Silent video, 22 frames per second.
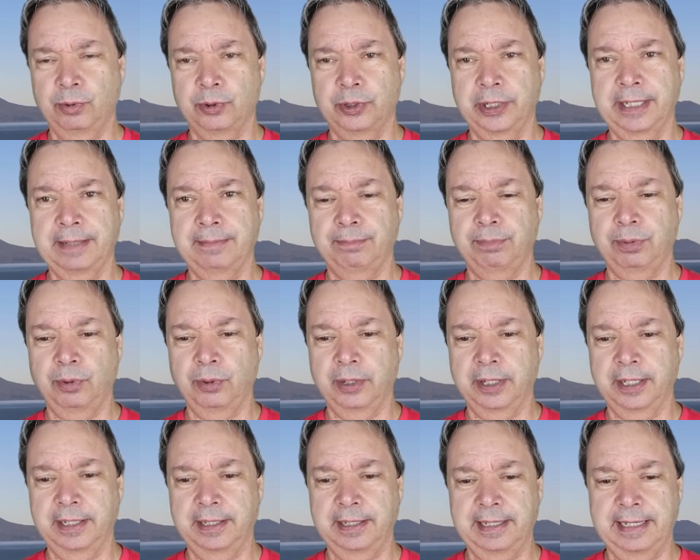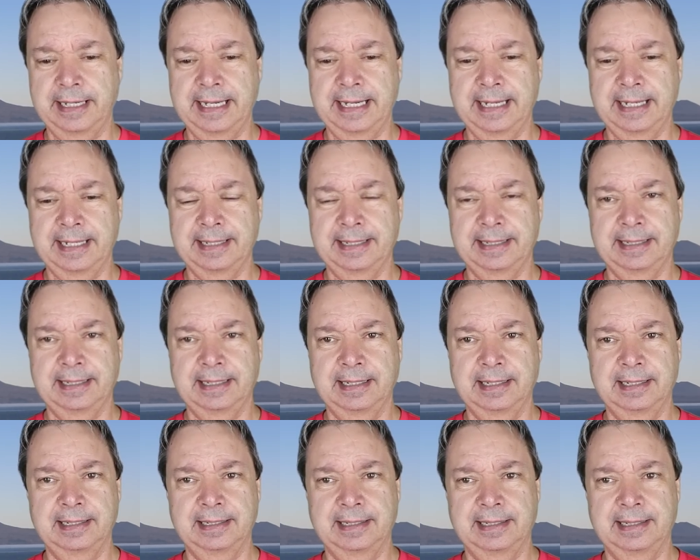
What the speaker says: were in port and,